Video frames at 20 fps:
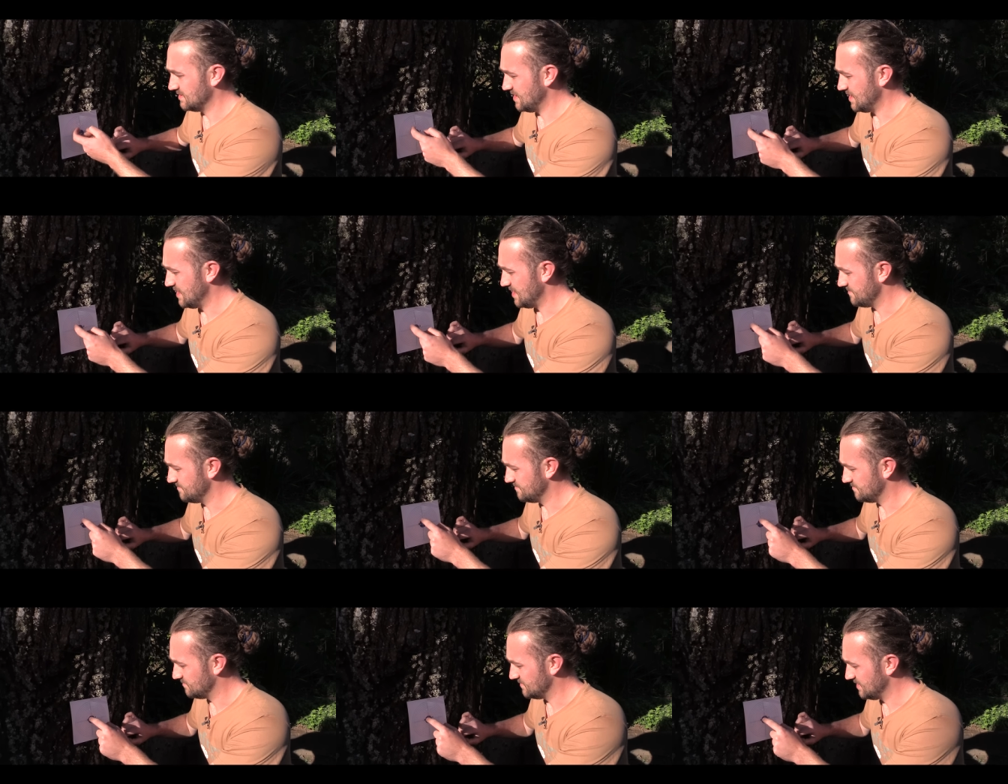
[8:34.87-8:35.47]

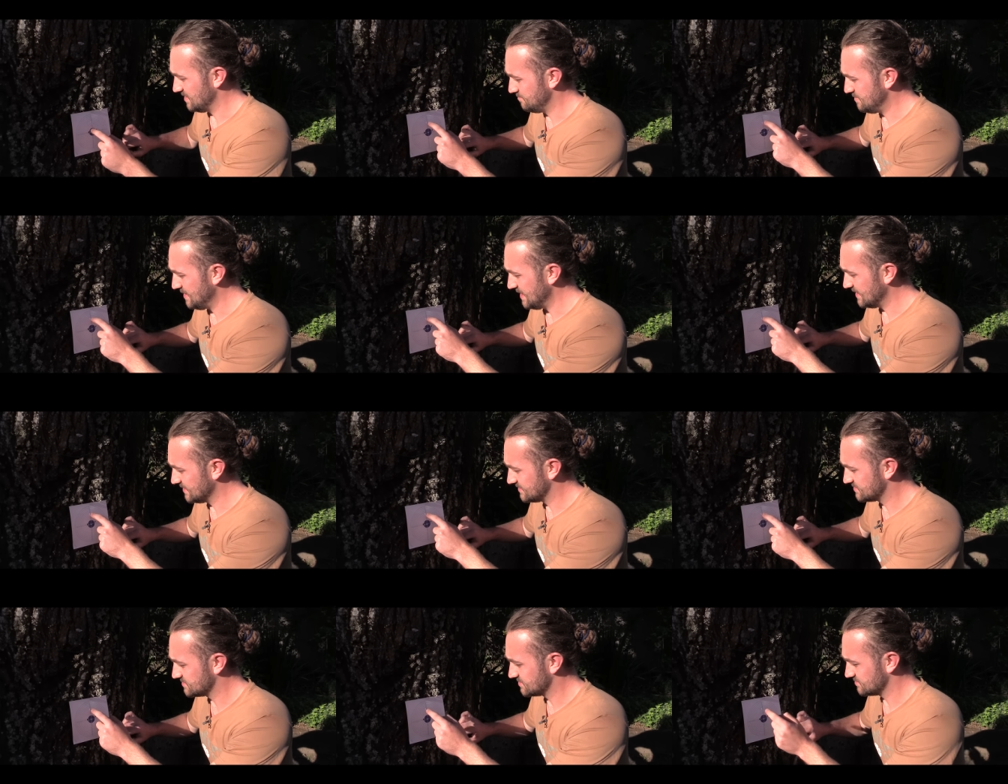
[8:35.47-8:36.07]
a
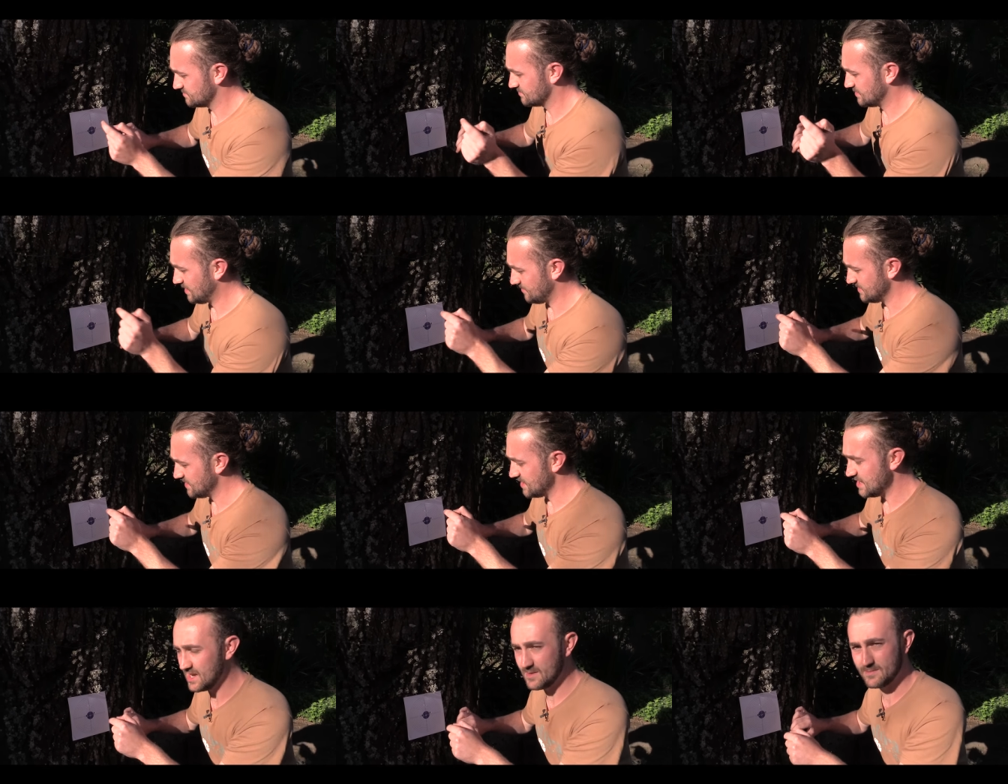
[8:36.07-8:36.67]
pellet
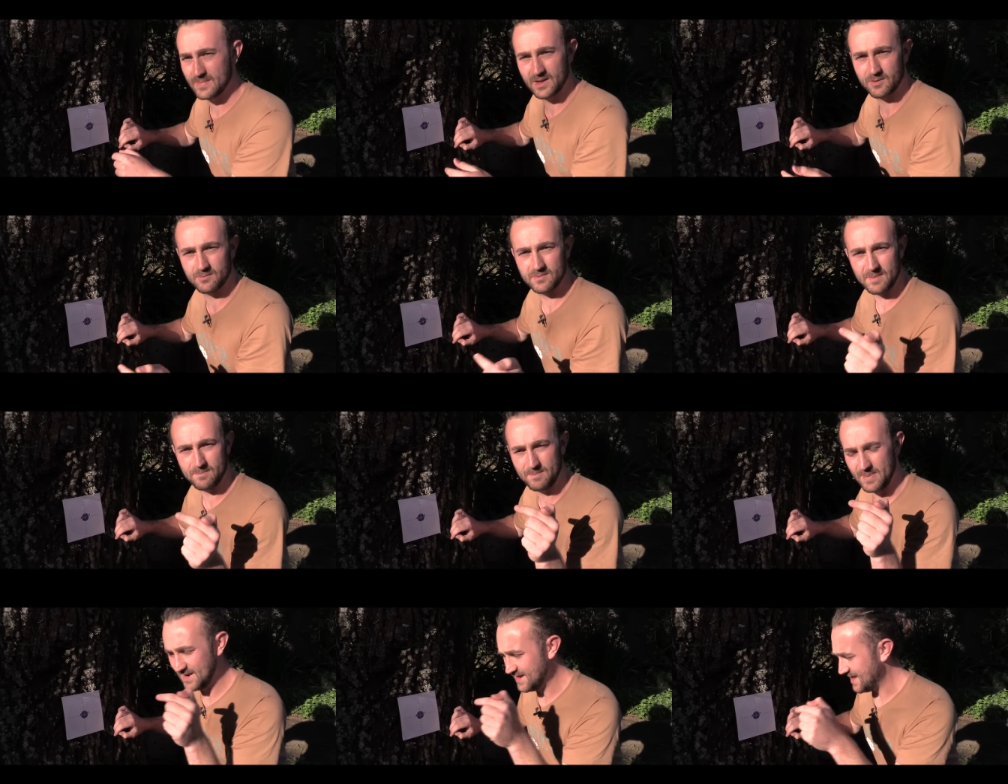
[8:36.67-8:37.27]
coming in, but the
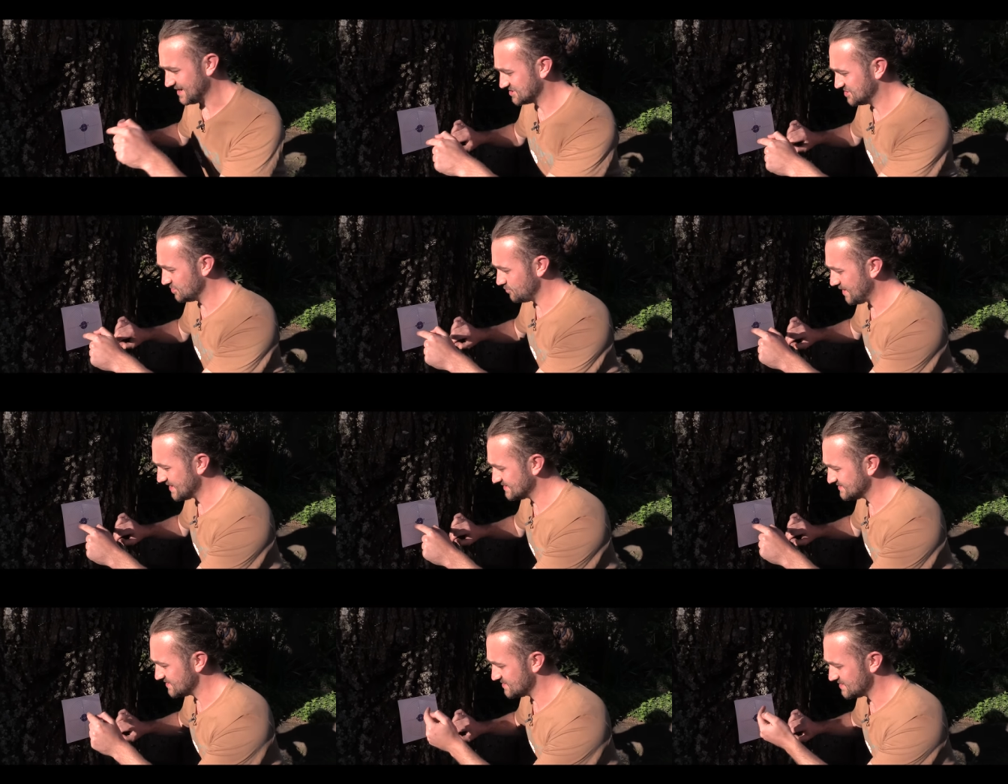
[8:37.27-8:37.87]
pellet actually
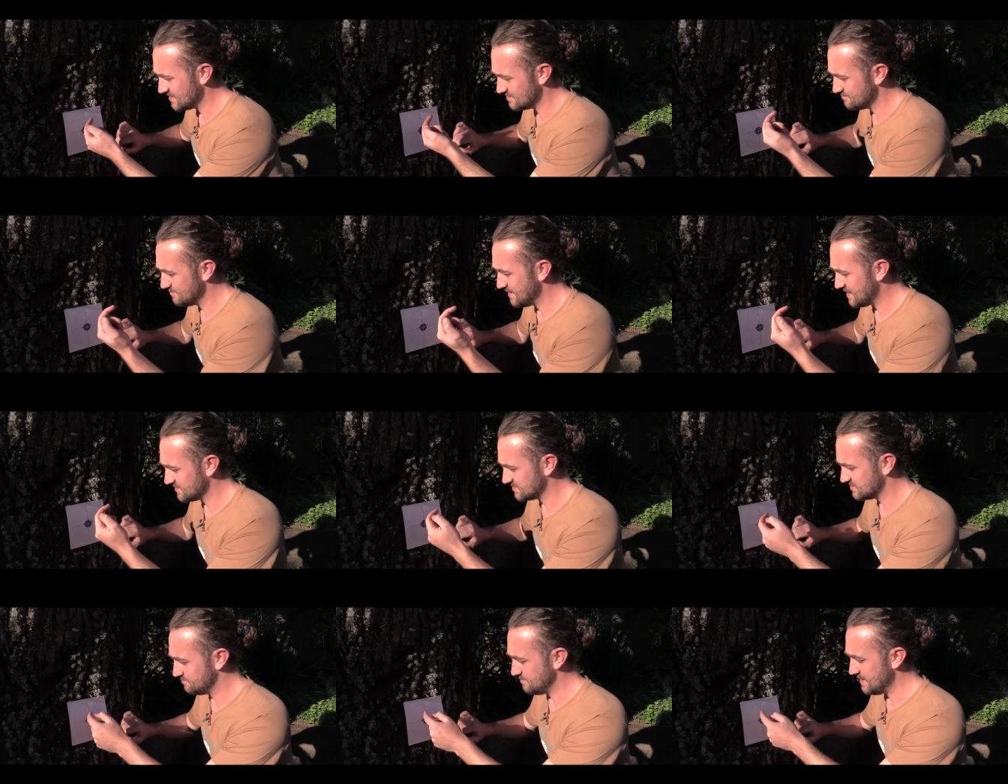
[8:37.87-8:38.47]
went in here and
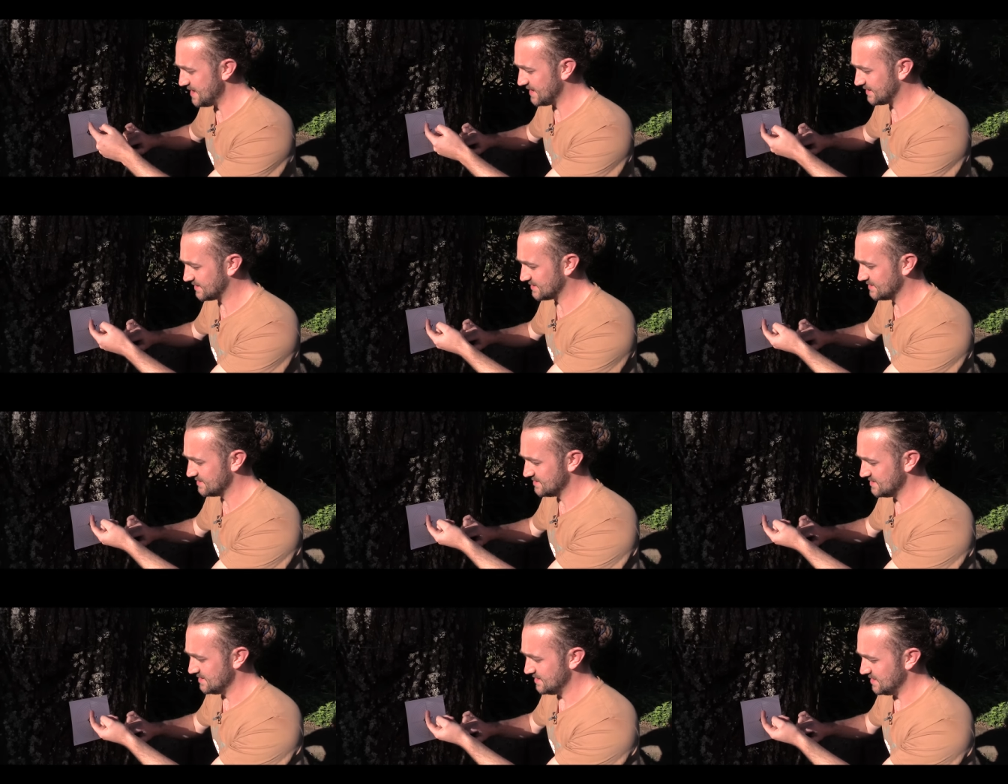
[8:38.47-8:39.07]
bounced
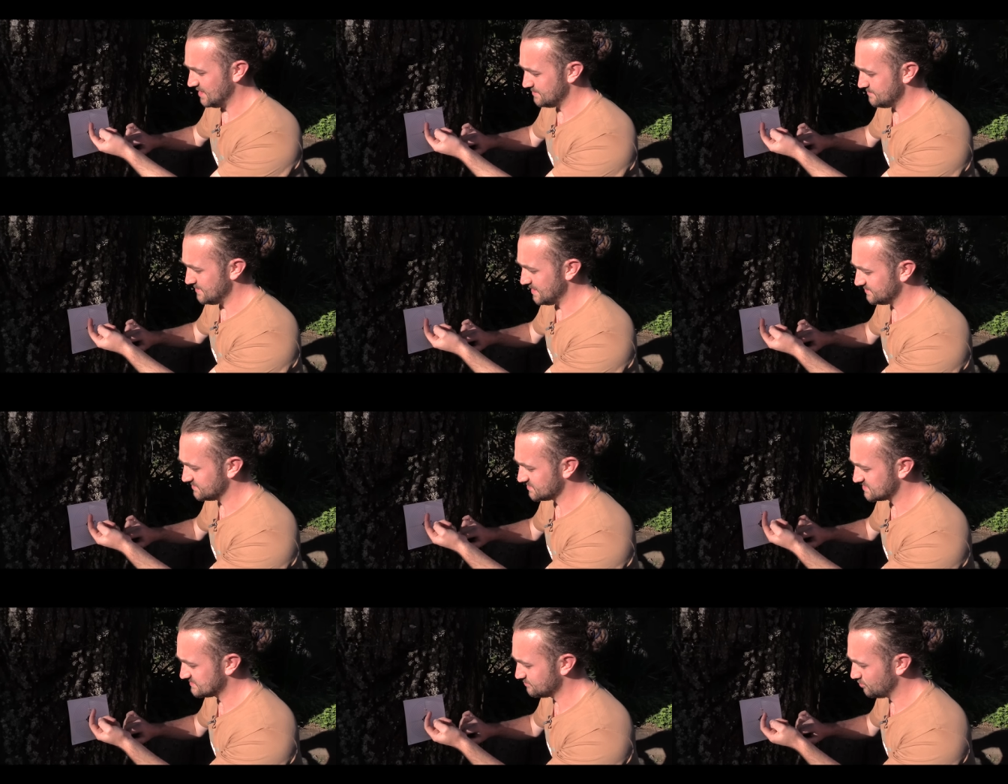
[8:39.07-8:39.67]
back and
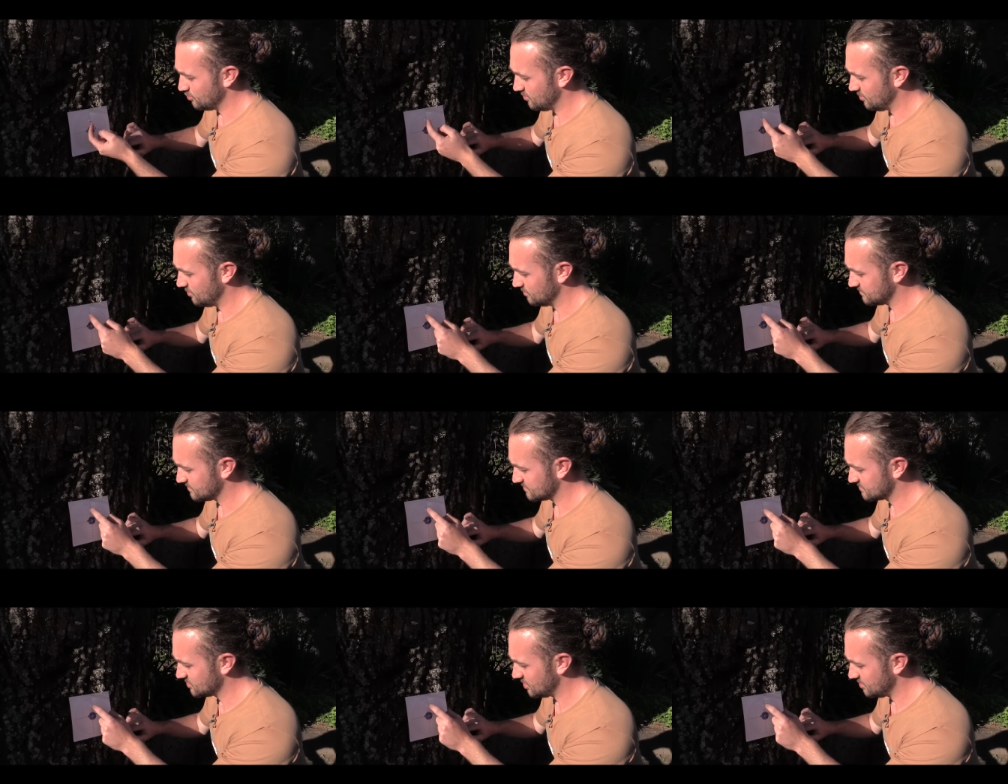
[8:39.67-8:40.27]
made the small hole
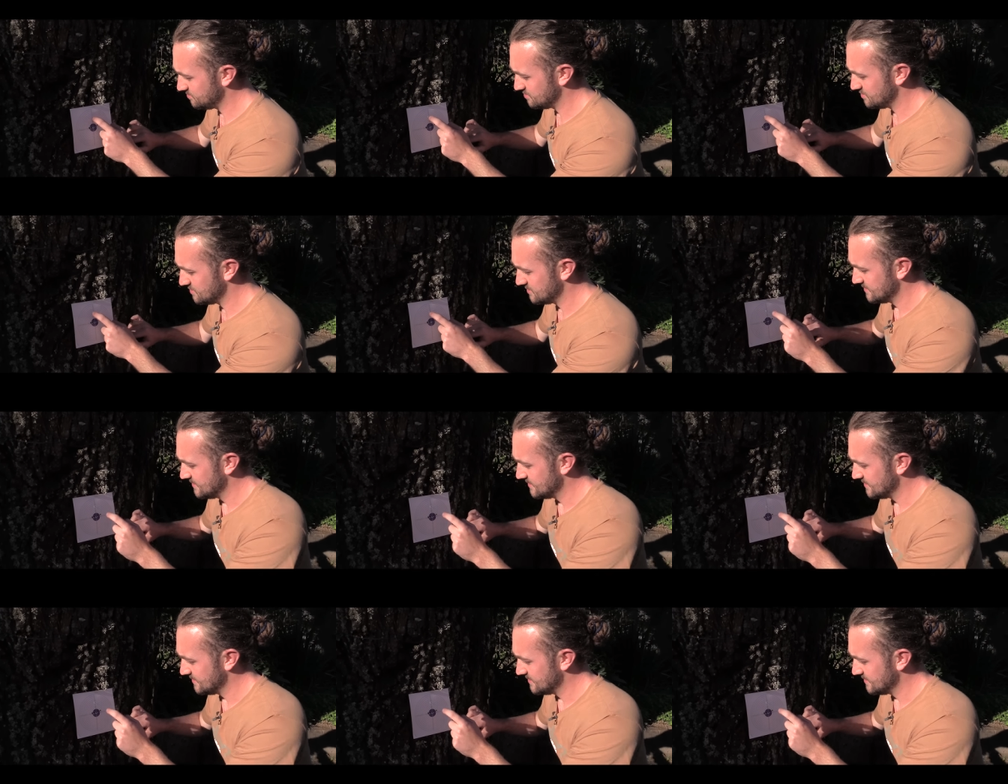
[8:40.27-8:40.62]
at the top.